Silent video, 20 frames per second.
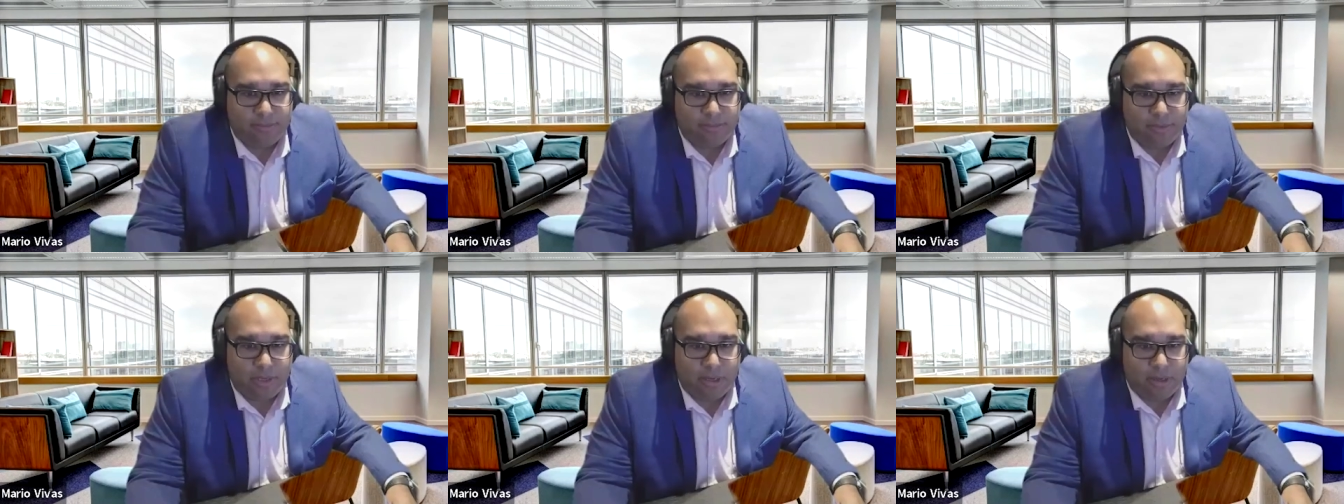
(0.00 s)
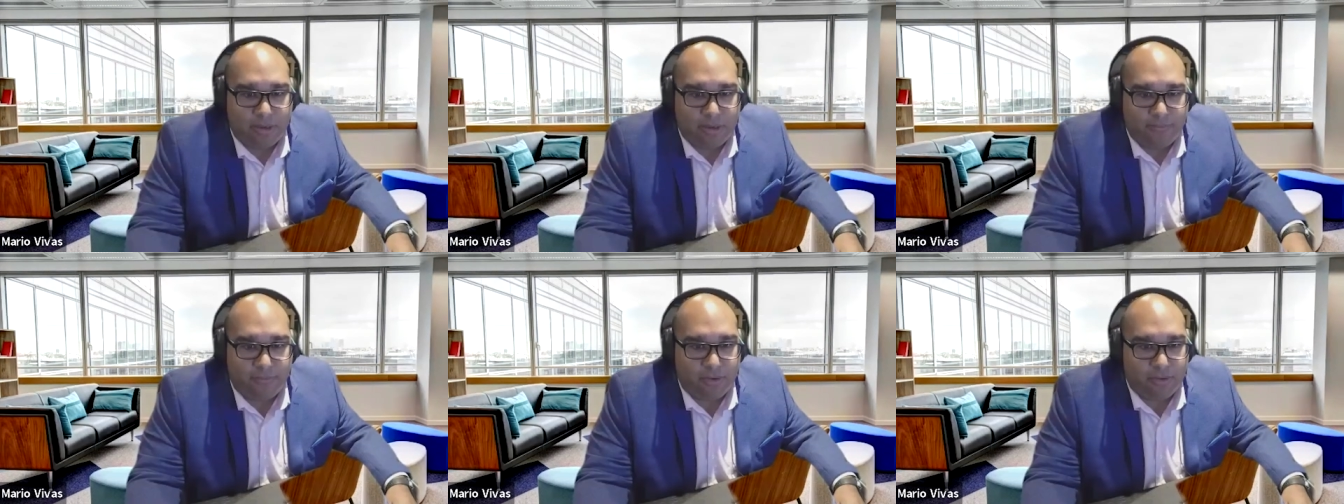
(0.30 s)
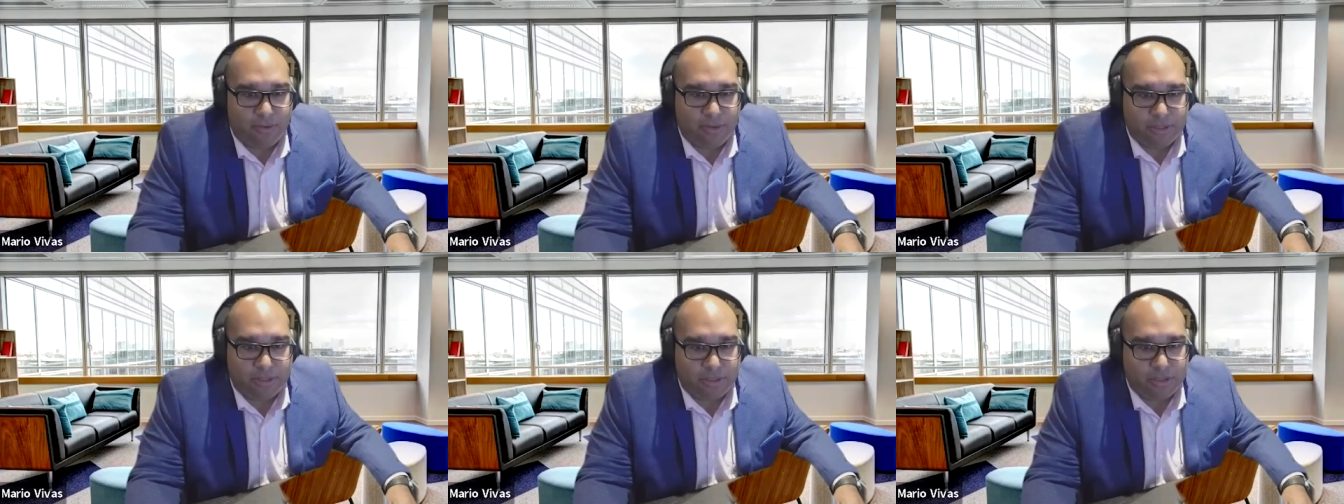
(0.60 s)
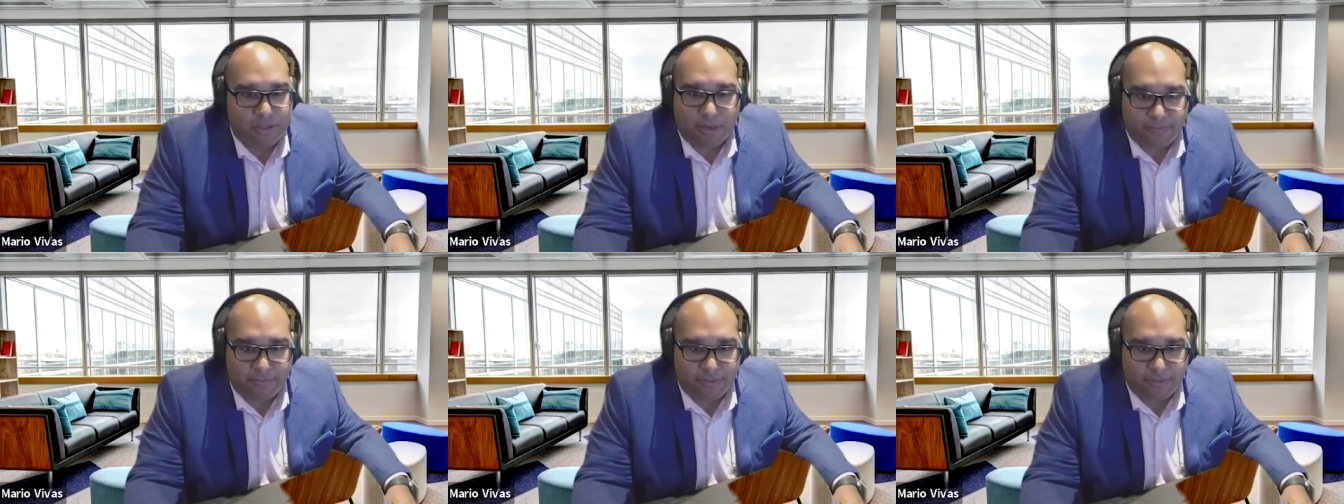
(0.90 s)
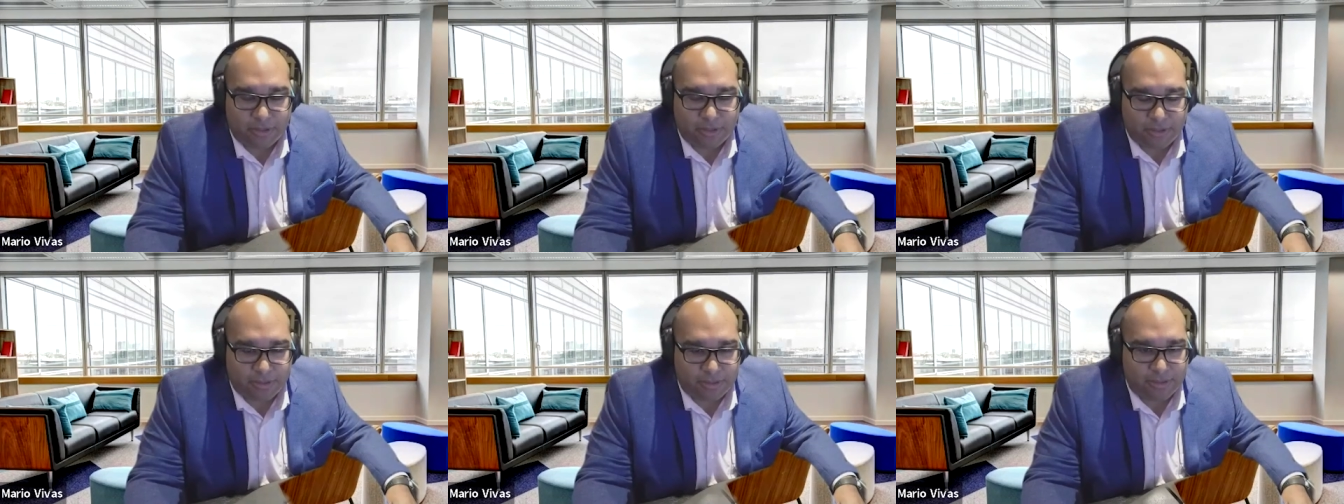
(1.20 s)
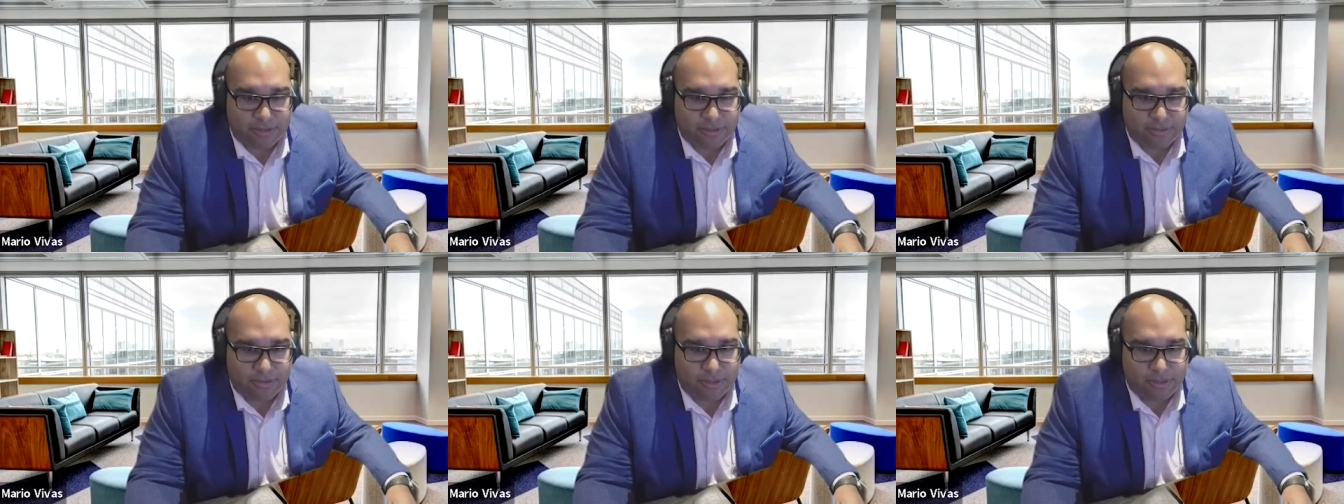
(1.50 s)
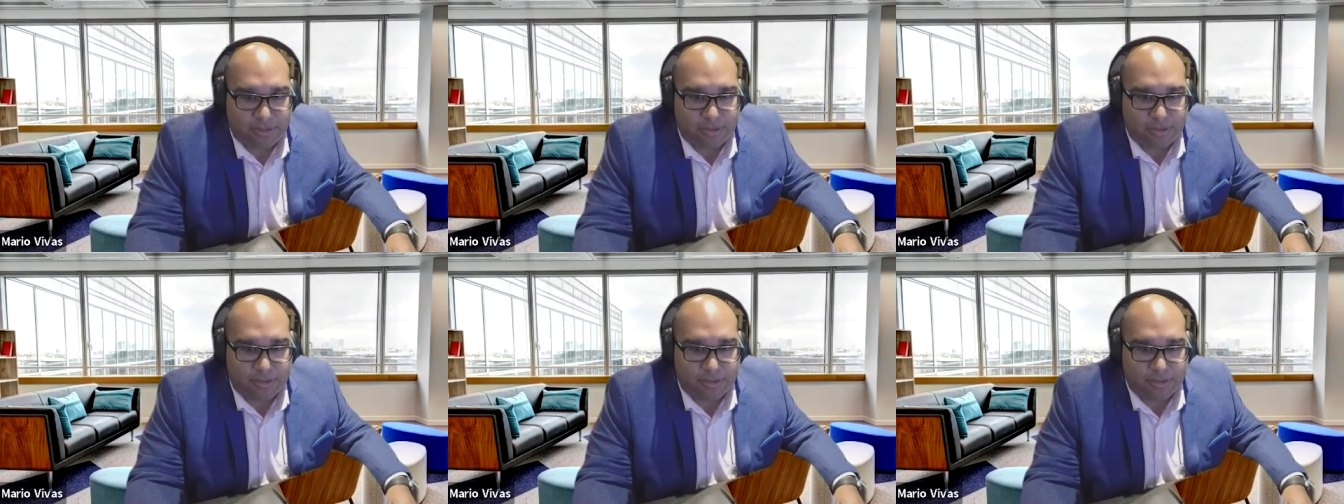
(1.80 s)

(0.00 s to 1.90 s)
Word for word: uh, various job functions, right?